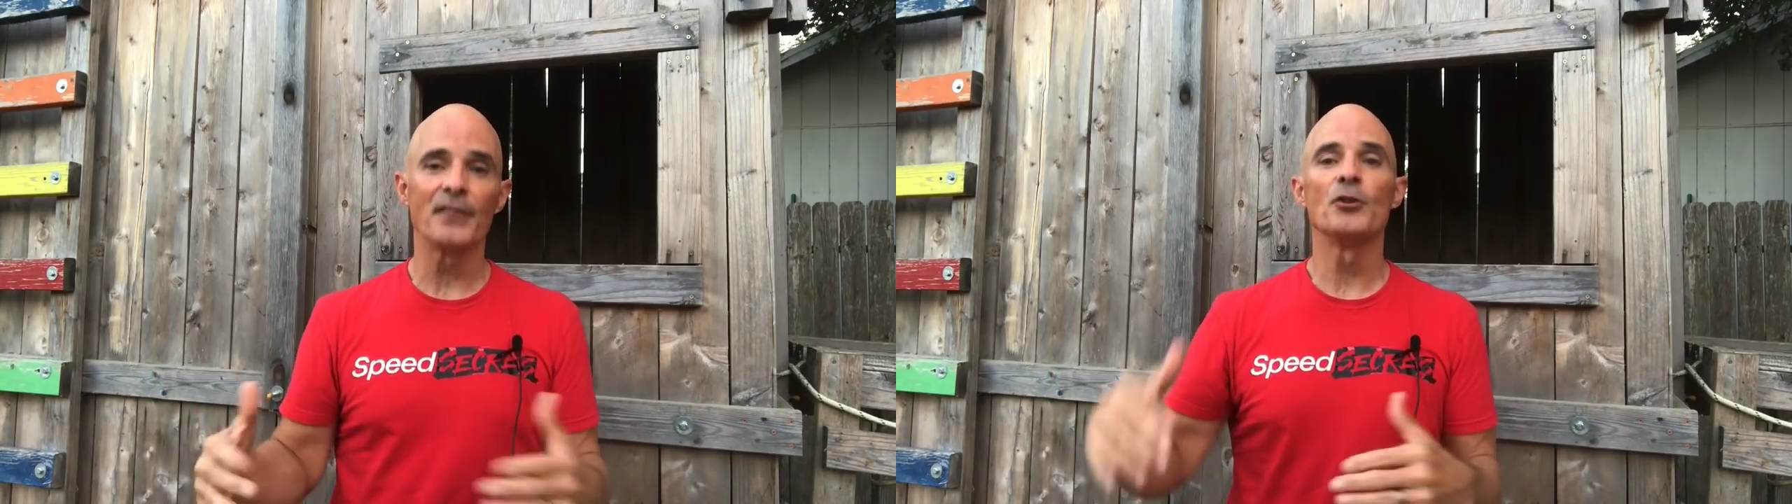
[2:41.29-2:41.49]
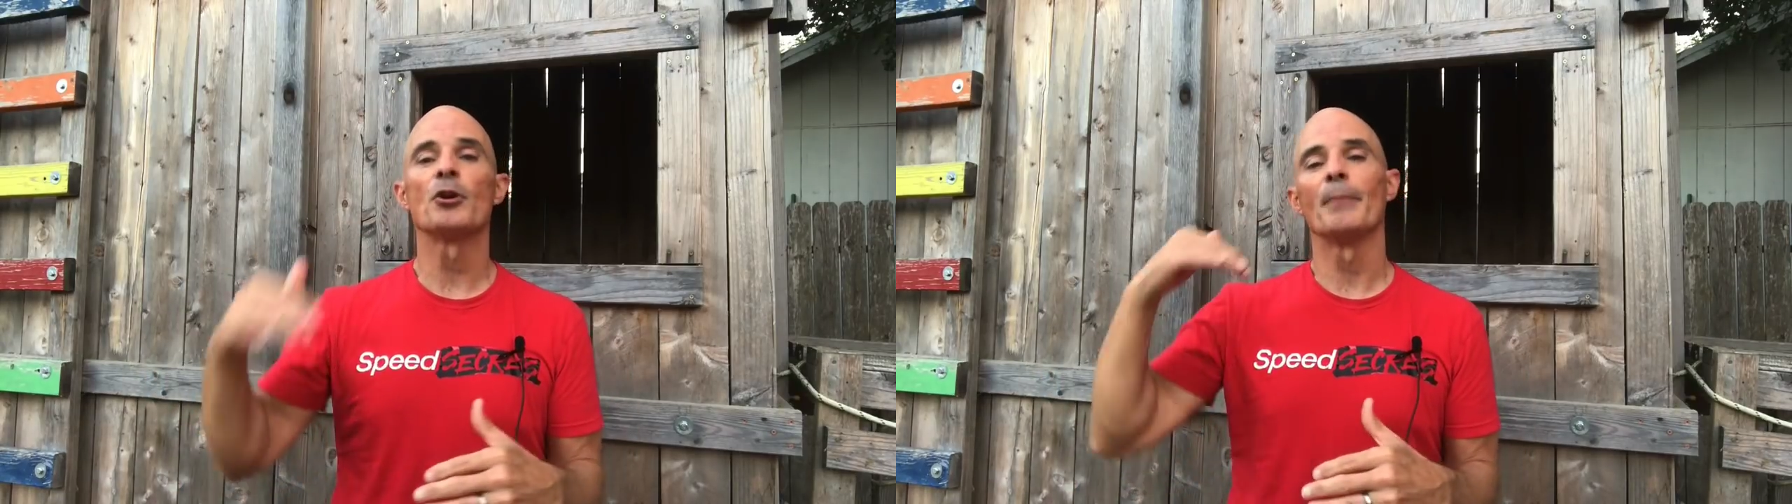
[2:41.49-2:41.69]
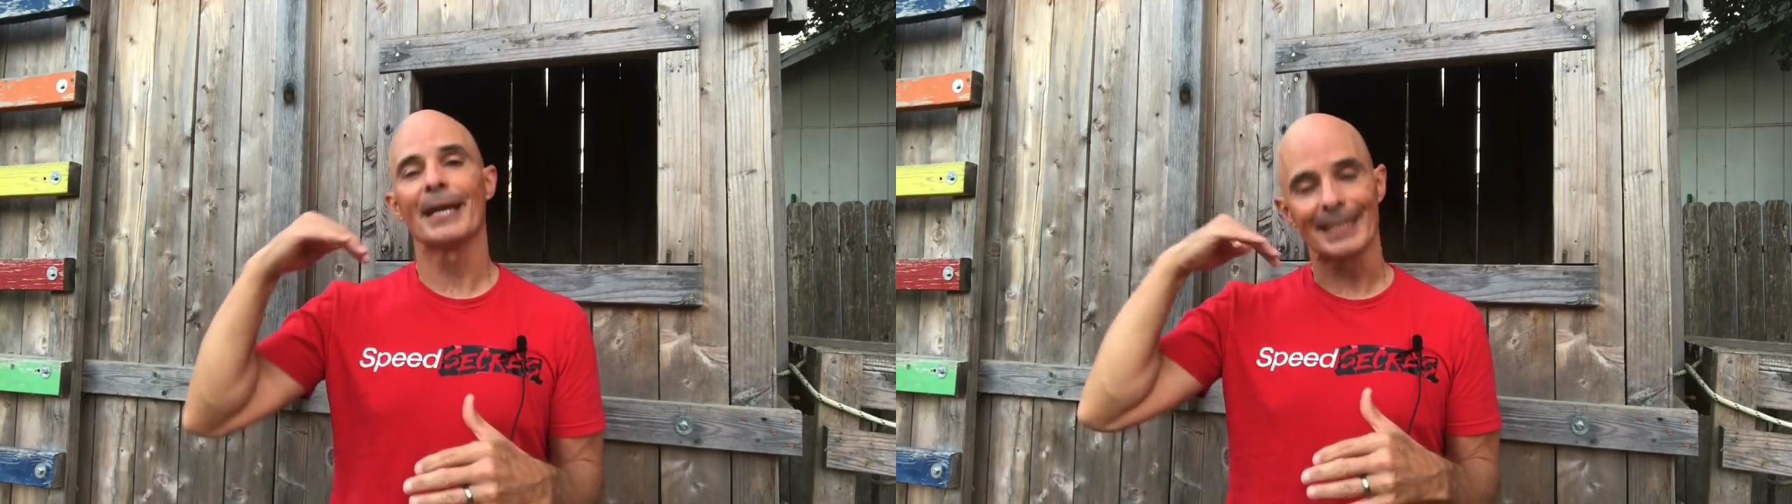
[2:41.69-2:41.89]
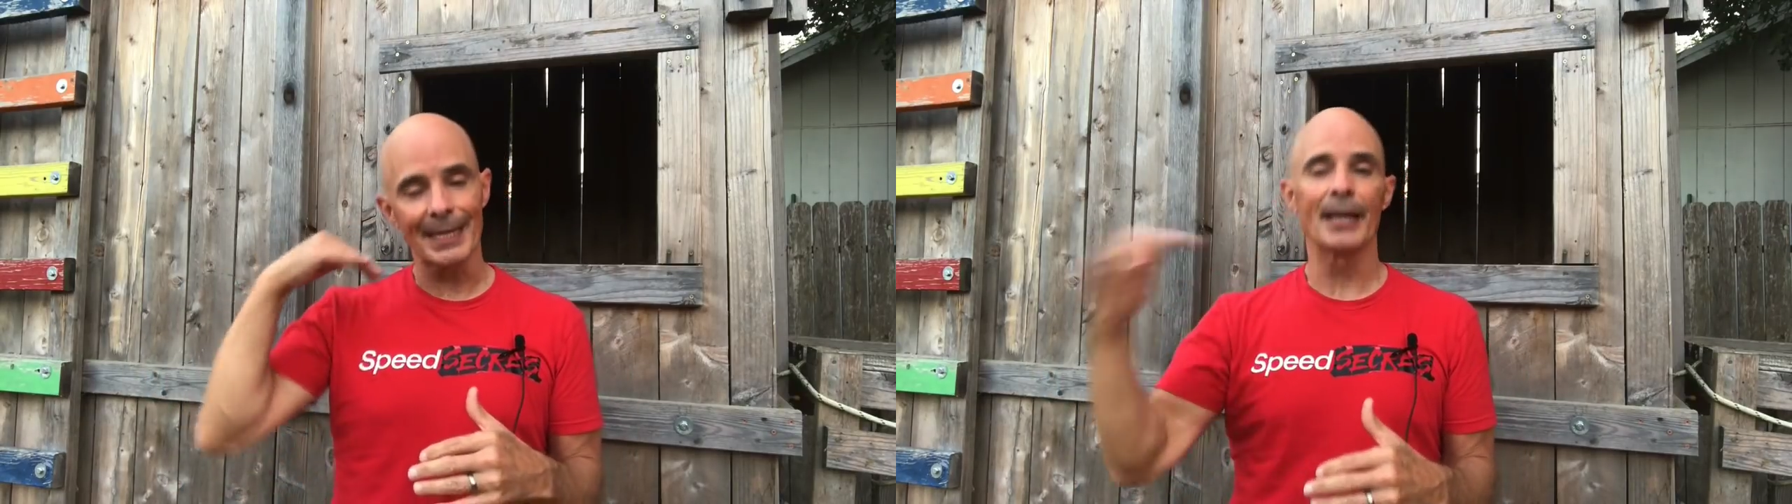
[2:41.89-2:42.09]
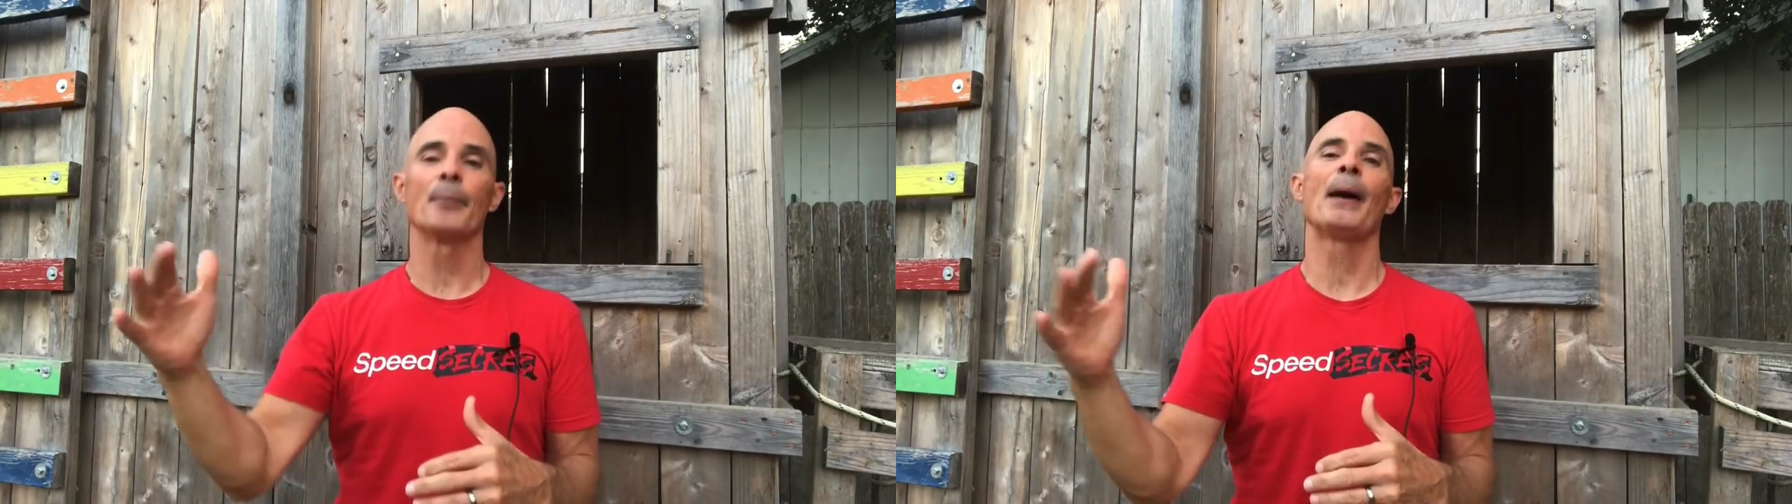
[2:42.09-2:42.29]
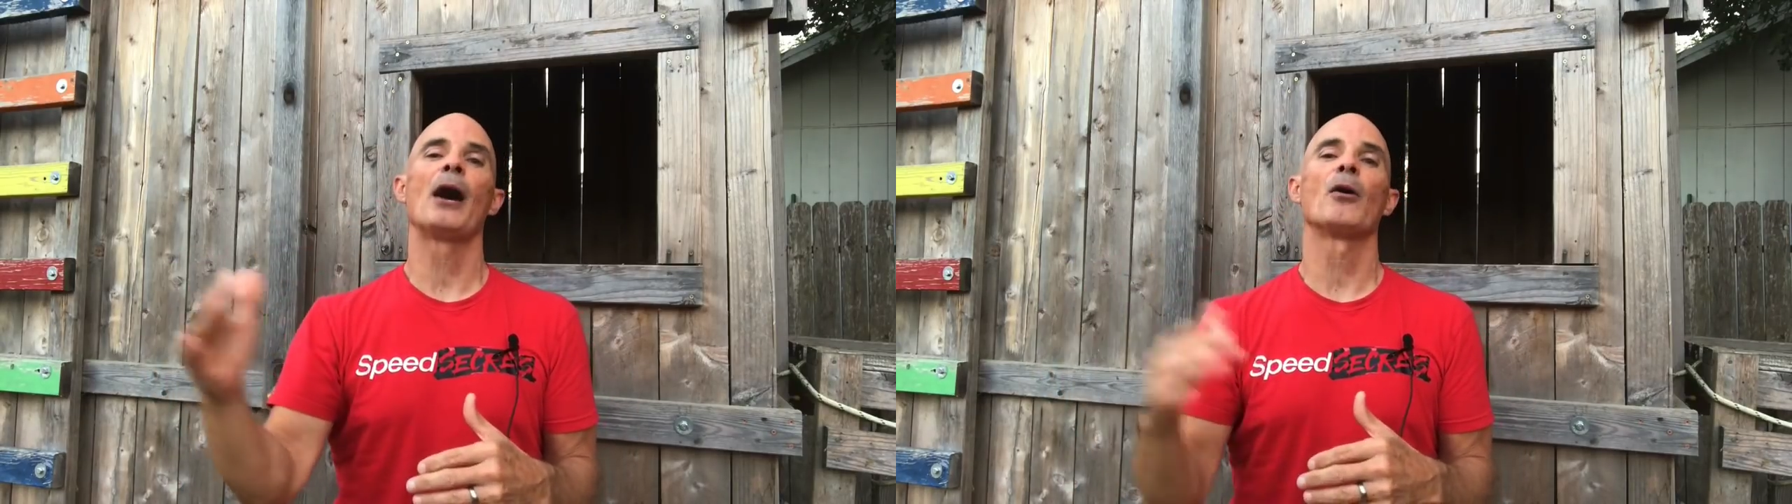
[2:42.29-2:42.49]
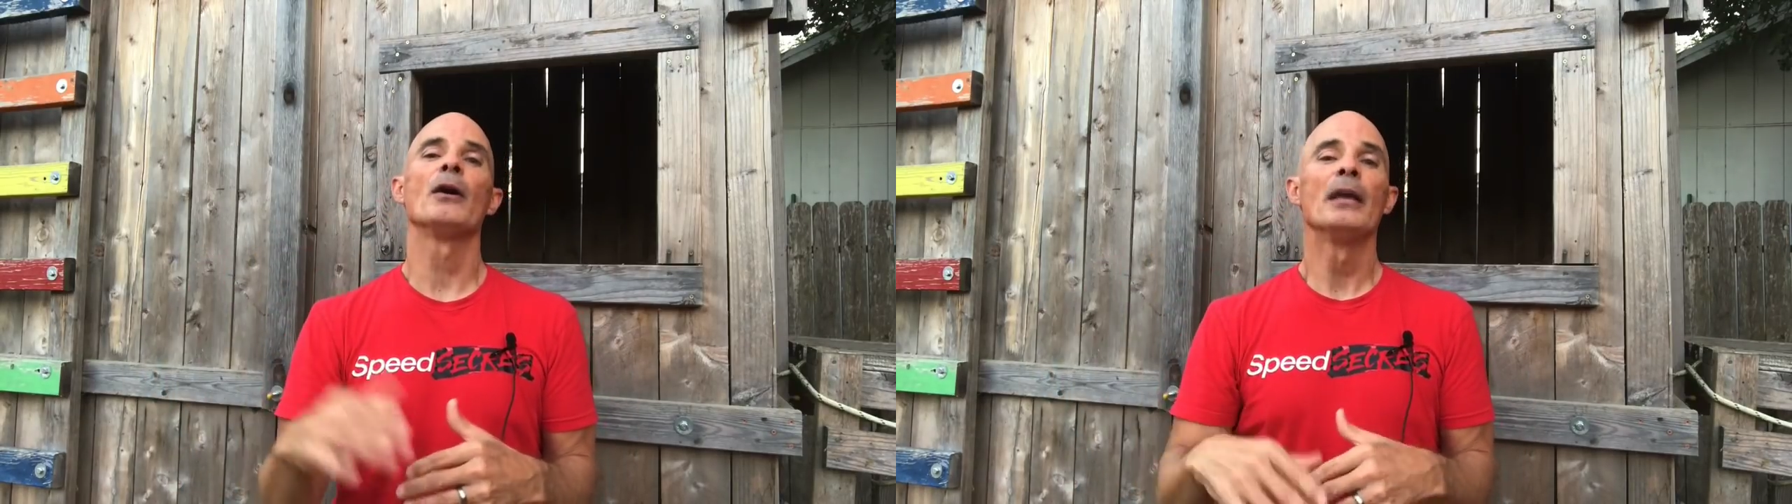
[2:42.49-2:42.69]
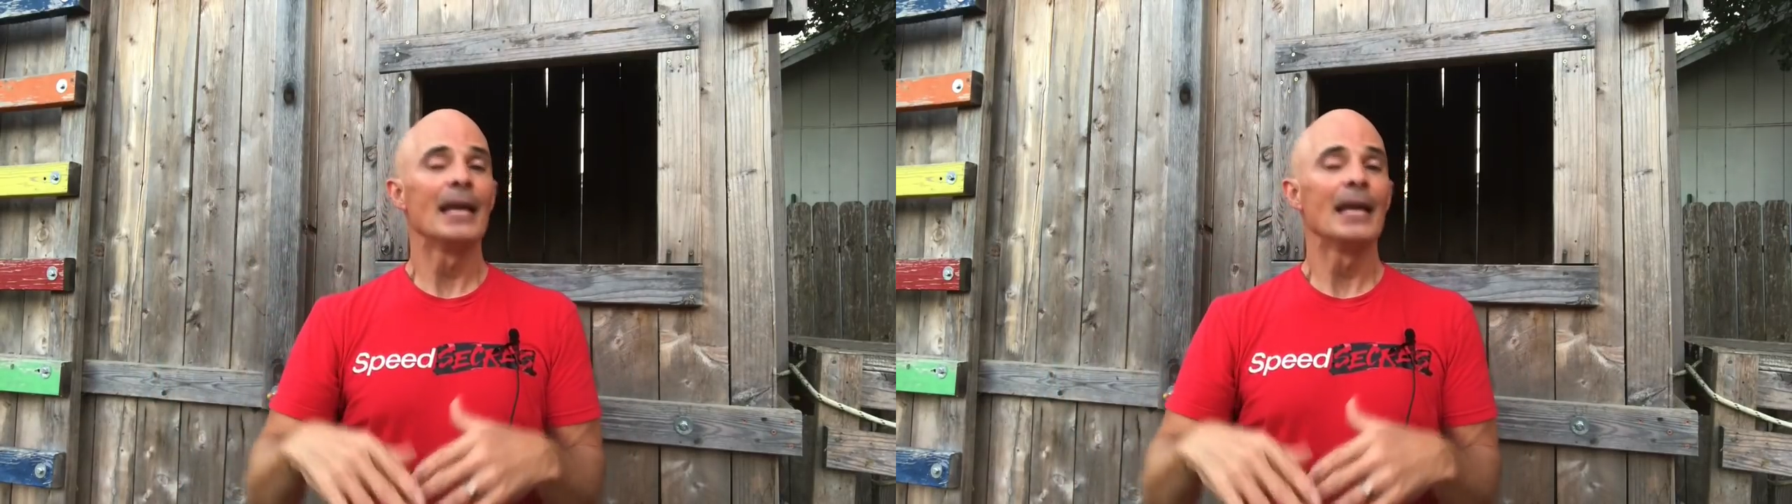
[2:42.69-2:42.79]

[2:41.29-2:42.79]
you could make a ton of power.